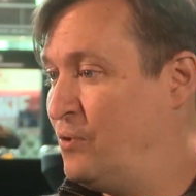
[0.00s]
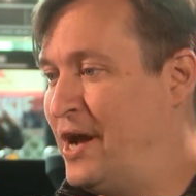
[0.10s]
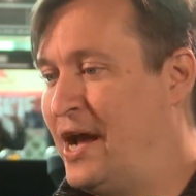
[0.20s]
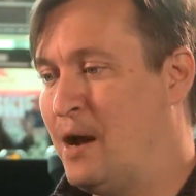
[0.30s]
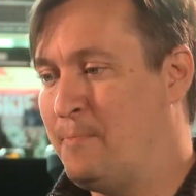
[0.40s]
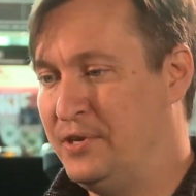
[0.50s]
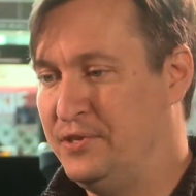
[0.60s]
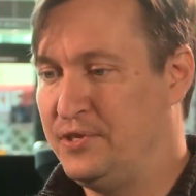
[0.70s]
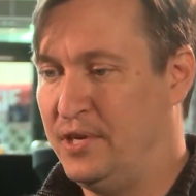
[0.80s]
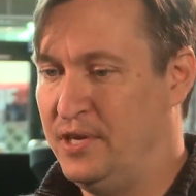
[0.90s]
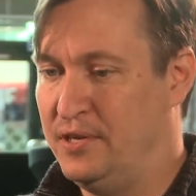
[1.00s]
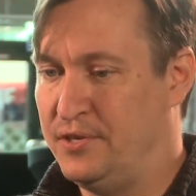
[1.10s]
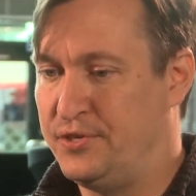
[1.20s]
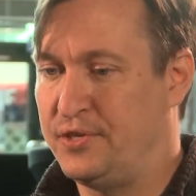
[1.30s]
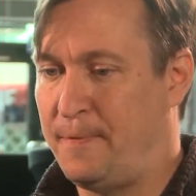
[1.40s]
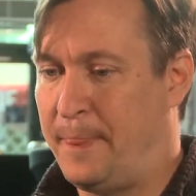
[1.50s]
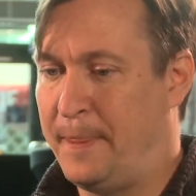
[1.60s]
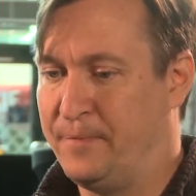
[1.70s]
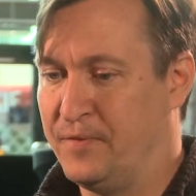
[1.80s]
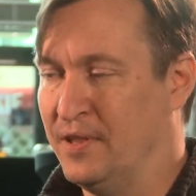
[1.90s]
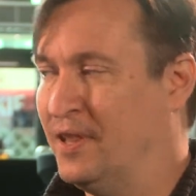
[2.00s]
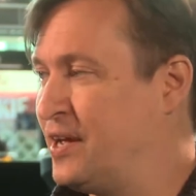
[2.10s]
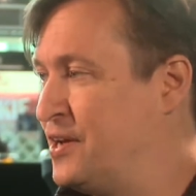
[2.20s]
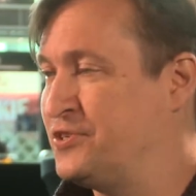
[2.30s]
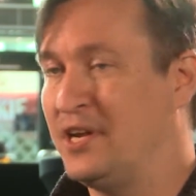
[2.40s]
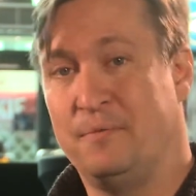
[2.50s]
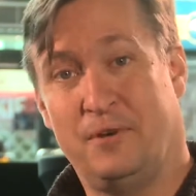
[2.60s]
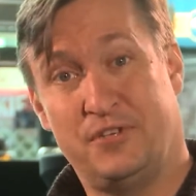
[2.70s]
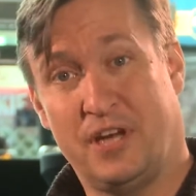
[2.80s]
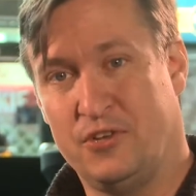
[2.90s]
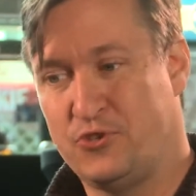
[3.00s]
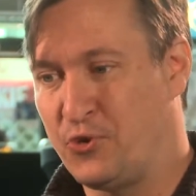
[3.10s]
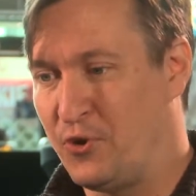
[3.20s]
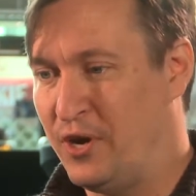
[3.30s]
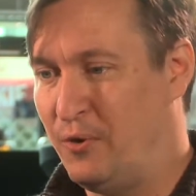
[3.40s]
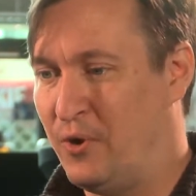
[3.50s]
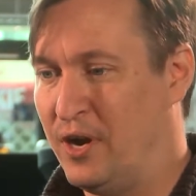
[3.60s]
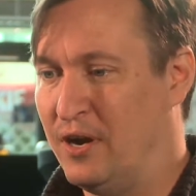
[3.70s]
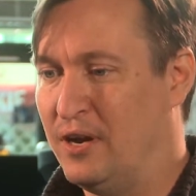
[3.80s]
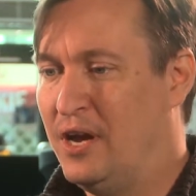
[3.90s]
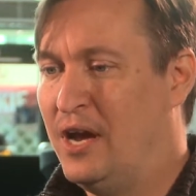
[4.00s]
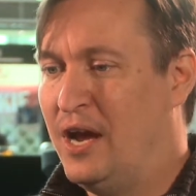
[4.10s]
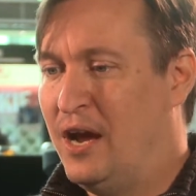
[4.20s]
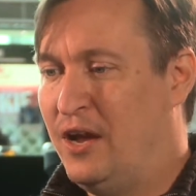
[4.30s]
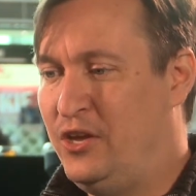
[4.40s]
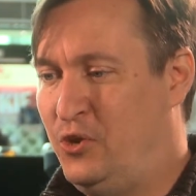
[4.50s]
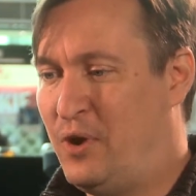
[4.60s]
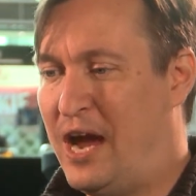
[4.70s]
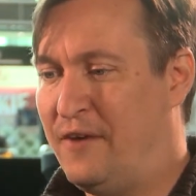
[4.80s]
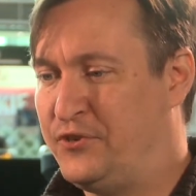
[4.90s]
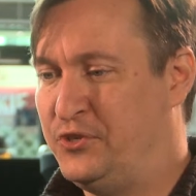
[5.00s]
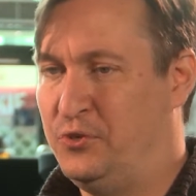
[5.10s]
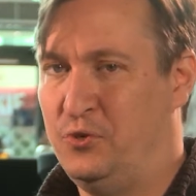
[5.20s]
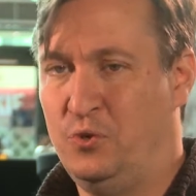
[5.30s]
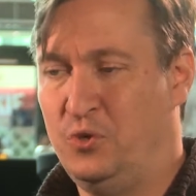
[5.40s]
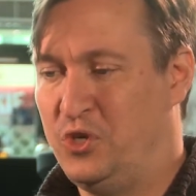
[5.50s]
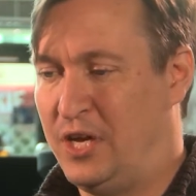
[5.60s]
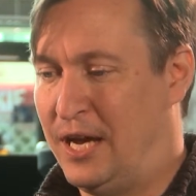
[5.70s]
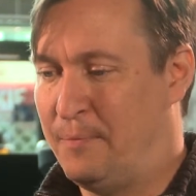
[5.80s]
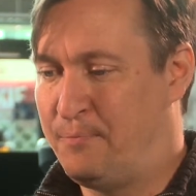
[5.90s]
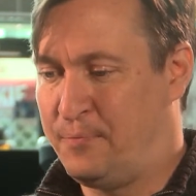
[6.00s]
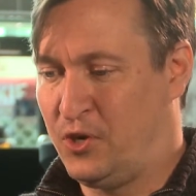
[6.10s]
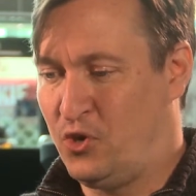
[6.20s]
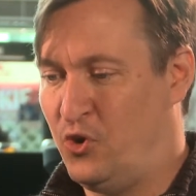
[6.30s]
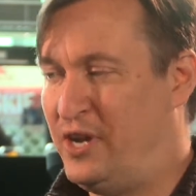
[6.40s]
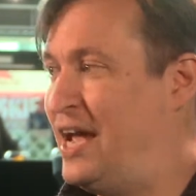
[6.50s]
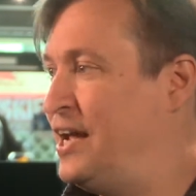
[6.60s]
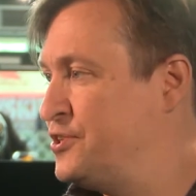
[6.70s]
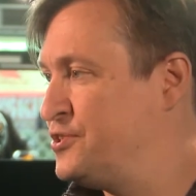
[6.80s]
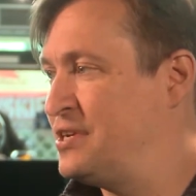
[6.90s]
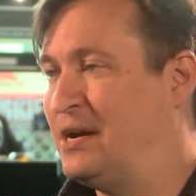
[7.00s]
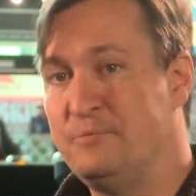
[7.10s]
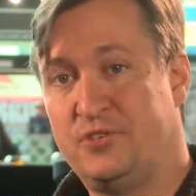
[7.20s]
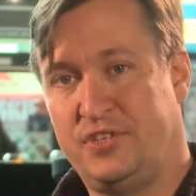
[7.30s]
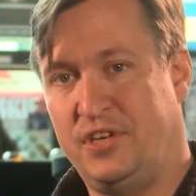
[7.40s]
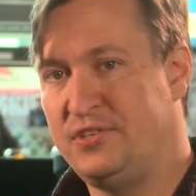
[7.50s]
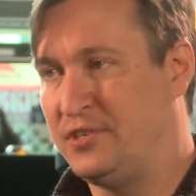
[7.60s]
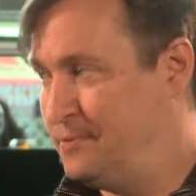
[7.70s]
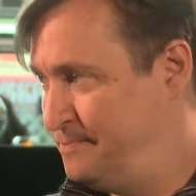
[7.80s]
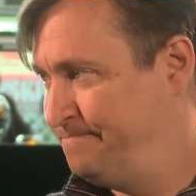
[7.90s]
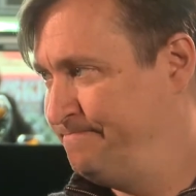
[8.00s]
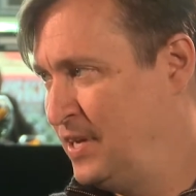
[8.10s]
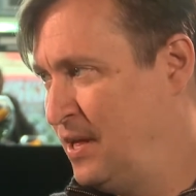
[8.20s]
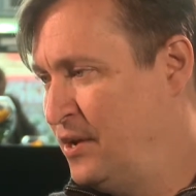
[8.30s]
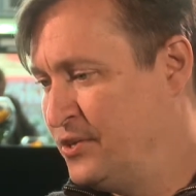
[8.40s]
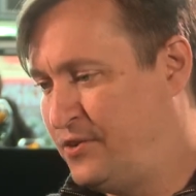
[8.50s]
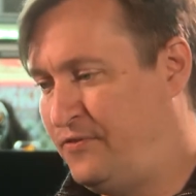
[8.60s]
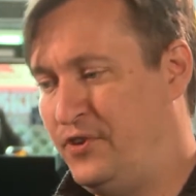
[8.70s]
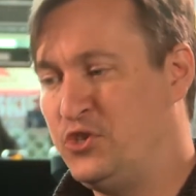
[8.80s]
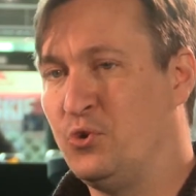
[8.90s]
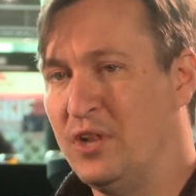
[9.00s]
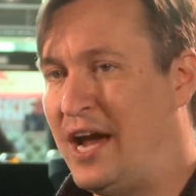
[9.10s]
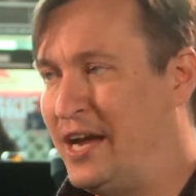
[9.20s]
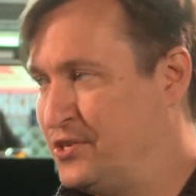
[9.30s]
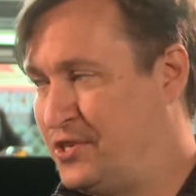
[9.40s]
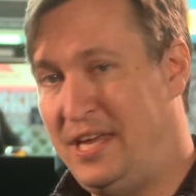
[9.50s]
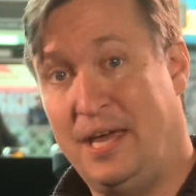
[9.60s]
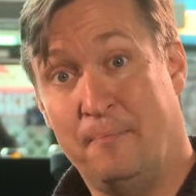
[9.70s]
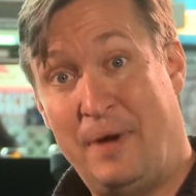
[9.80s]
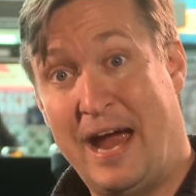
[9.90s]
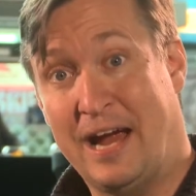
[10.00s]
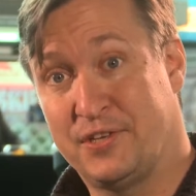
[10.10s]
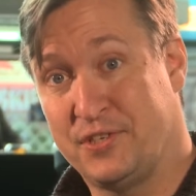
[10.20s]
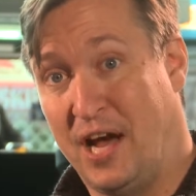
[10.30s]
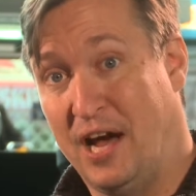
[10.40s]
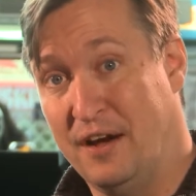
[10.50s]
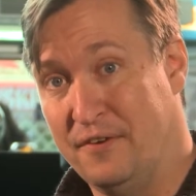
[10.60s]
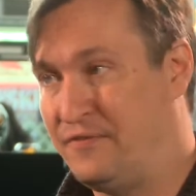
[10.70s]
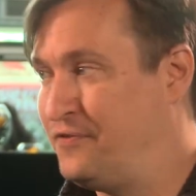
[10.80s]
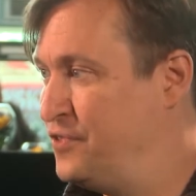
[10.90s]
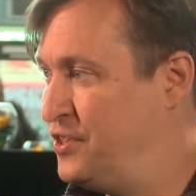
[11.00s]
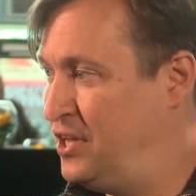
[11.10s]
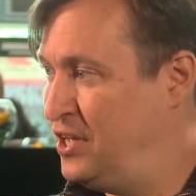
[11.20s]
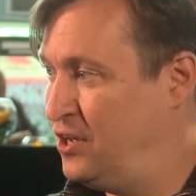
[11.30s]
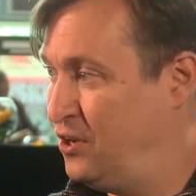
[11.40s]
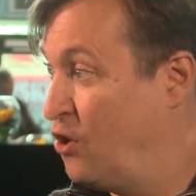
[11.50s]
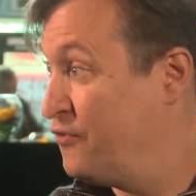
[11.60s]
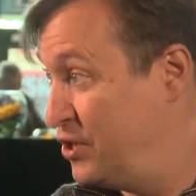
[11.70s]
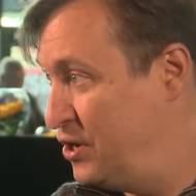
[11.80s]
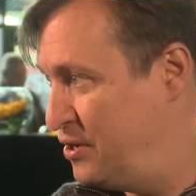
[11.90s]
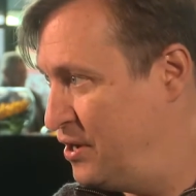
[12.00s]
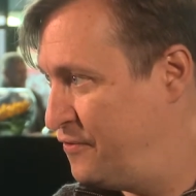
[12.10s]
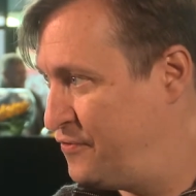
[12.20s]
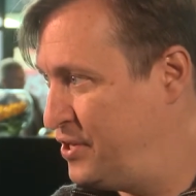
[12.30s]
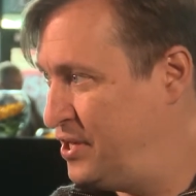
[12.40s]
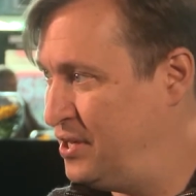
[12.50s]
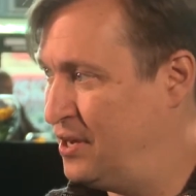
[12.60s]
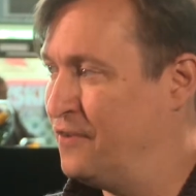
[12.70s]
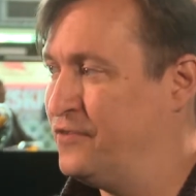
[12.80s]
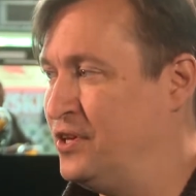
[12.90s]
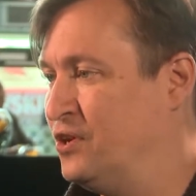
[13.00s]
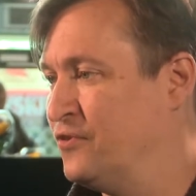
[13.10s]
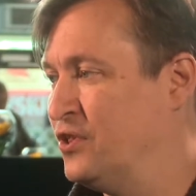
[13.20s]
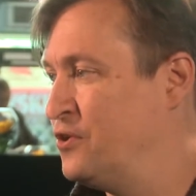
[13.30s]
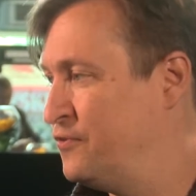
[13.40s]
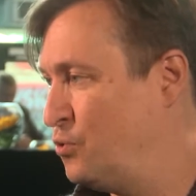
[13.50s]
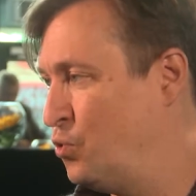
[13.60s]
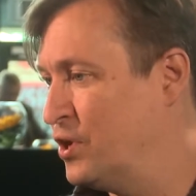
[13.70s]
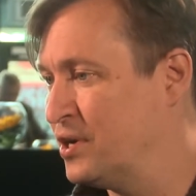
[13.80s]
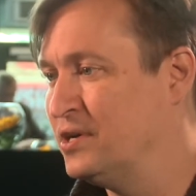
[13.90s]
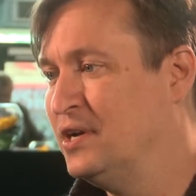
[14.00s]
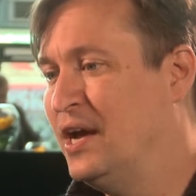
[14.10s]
what happens is, like I said in my second story, where you have to create some system to visualize the impacts of the overload, of the overload of the work.